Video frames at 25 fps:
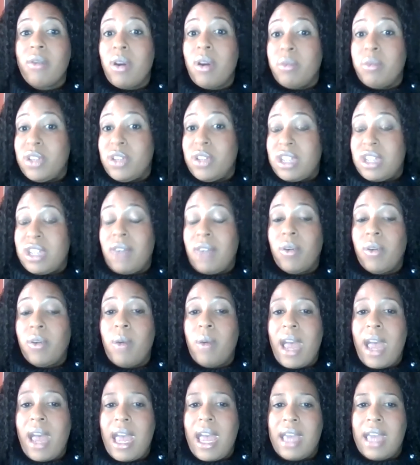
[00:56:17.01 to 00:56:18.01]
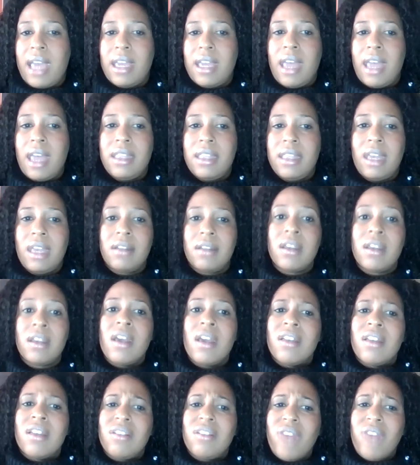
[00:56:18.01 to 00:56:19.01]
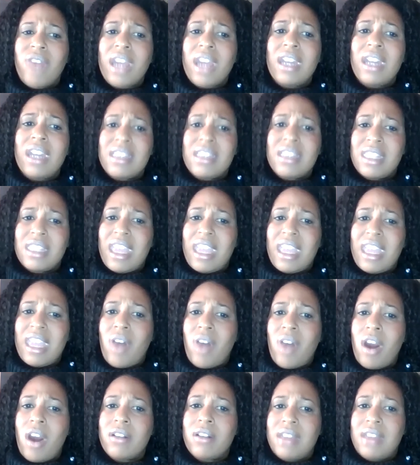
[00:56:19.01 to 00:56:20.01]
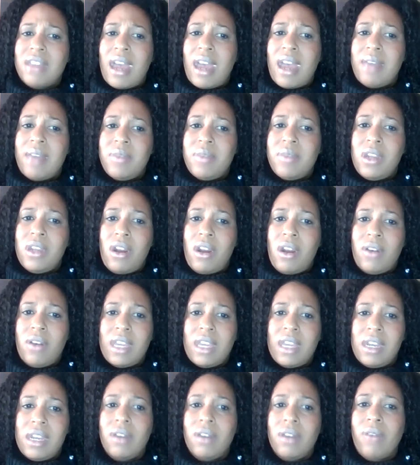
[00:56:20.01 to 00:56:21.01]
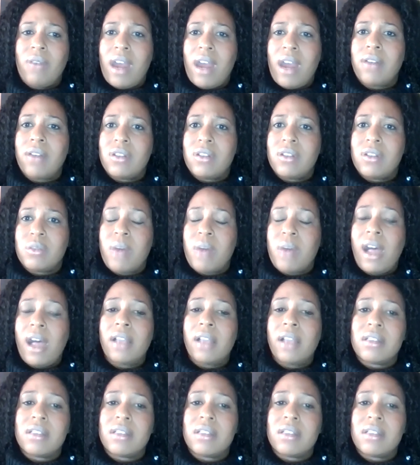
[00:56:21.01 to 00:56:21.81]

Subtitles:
whichever way, and then recognize that they have a hard time, getting around as well.